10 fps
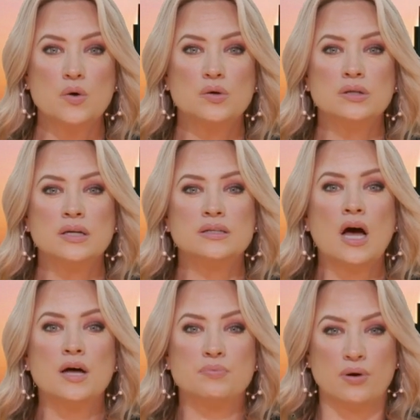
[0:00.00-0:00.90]
A local
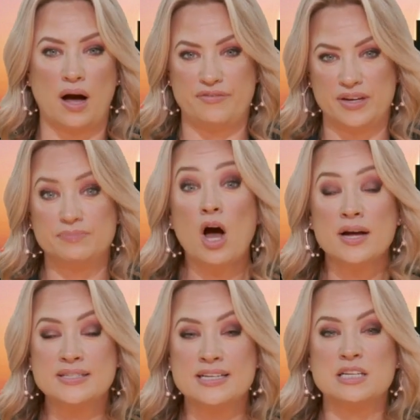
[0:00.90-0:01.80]
nonprofit,
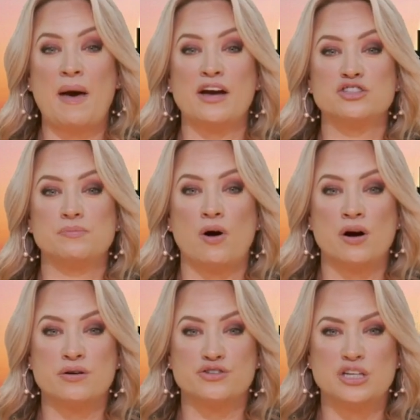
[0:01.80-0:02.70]
Autism Action
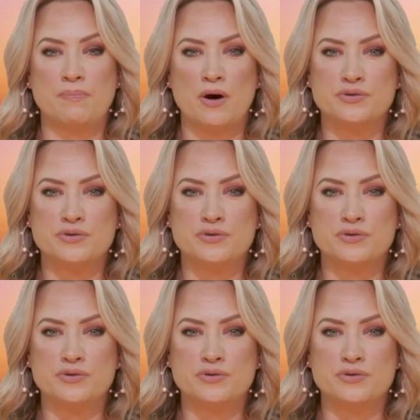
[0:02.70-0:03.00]
Partnership,